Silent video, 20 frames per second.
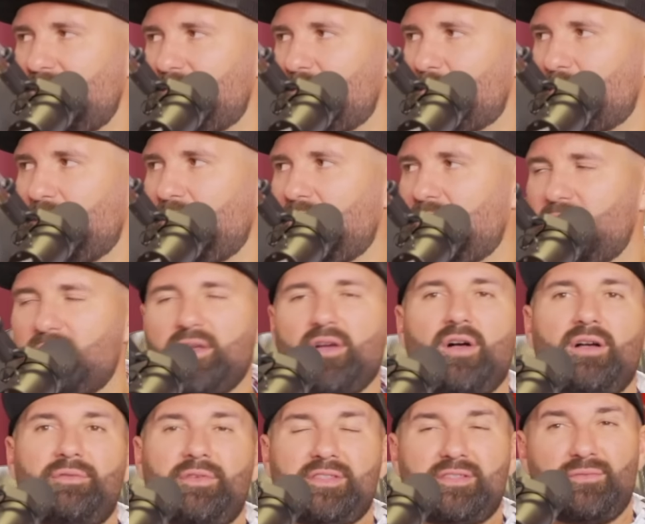every play, or the
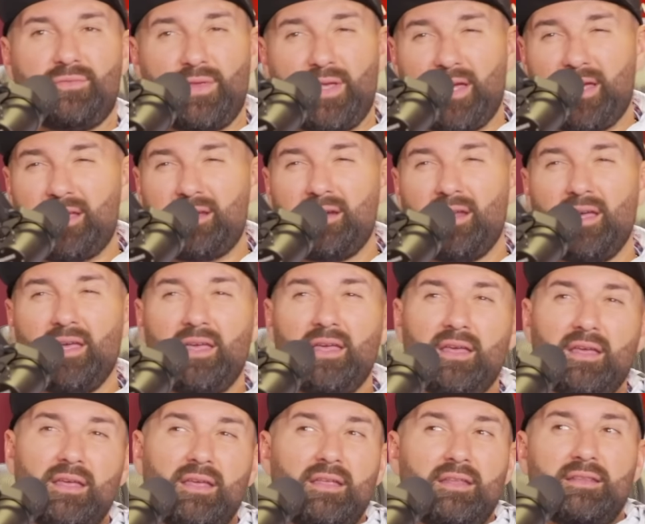offensive line
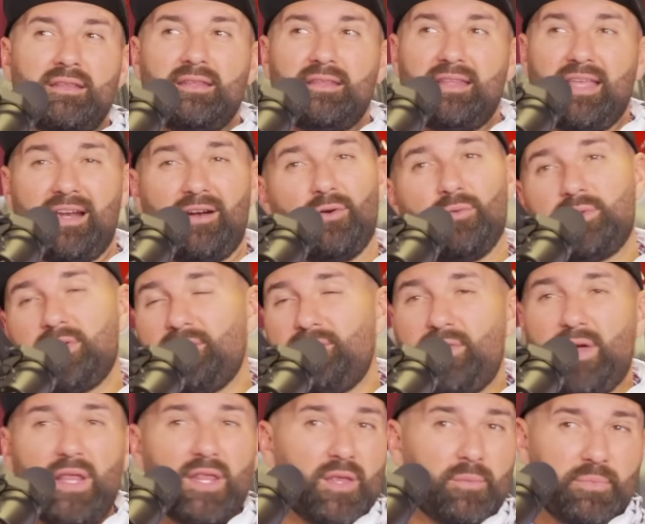they don't
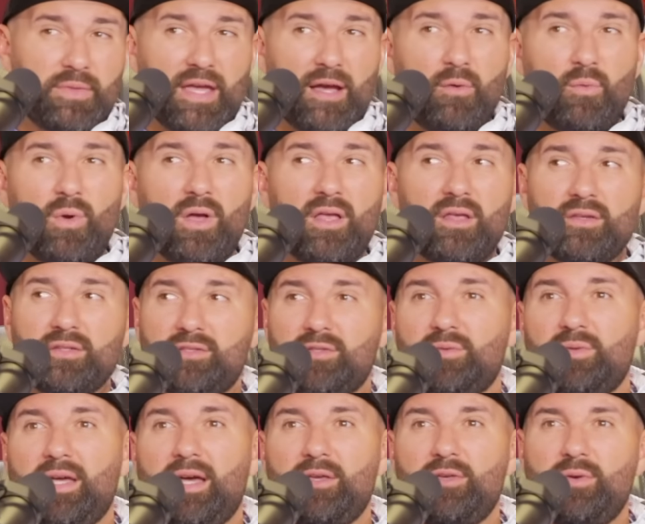develop that well. So
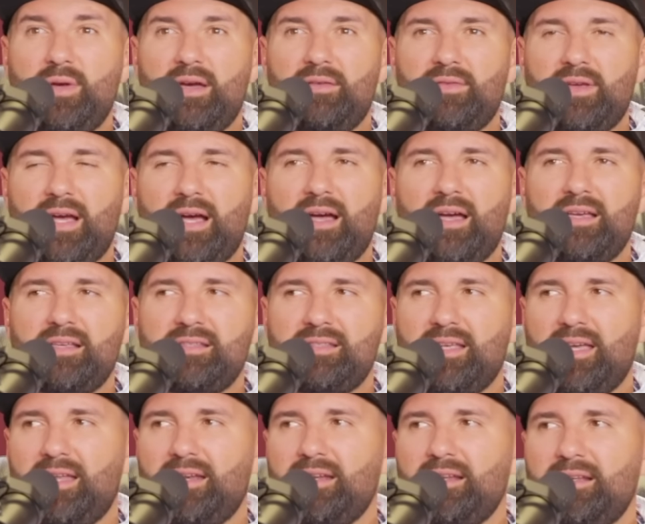now you have guys
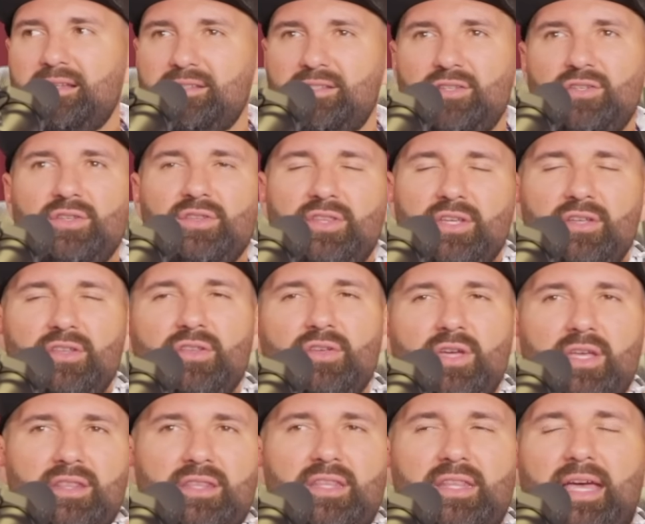that because look
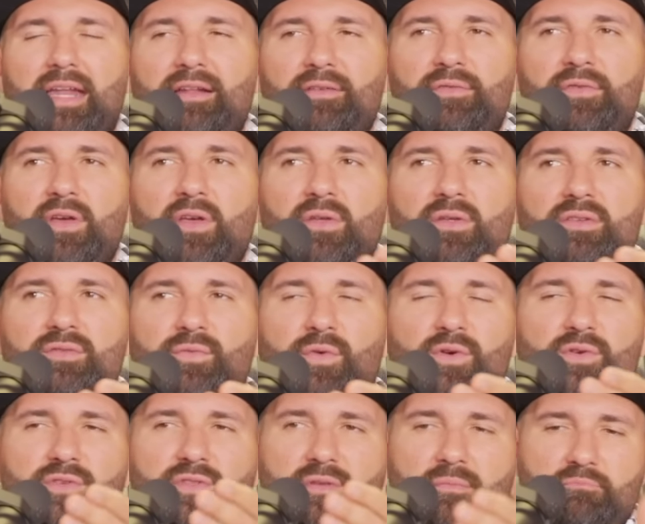at the NFL as
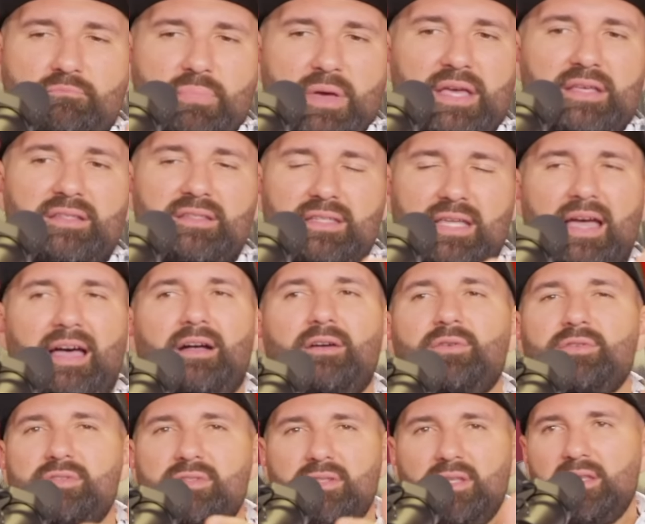far as the best
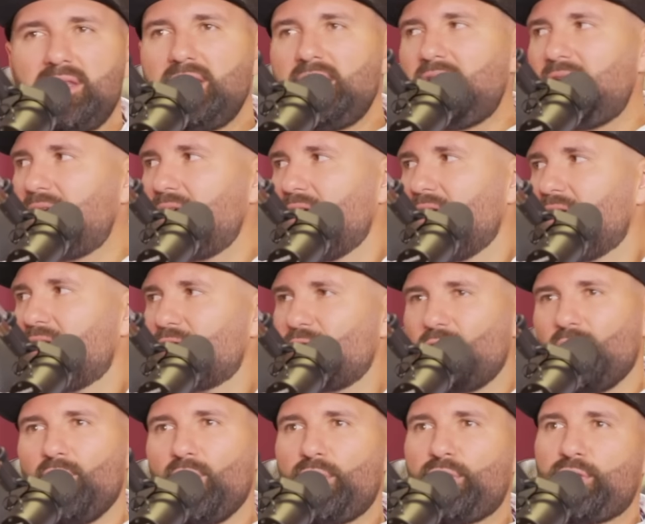tackles in the league,
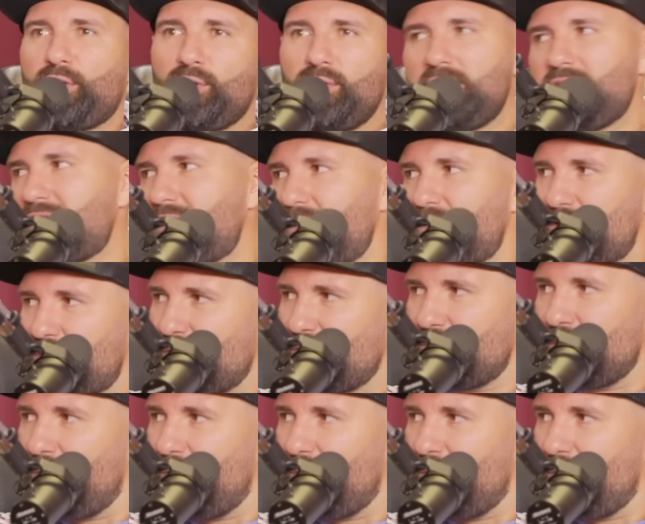they're all 36 years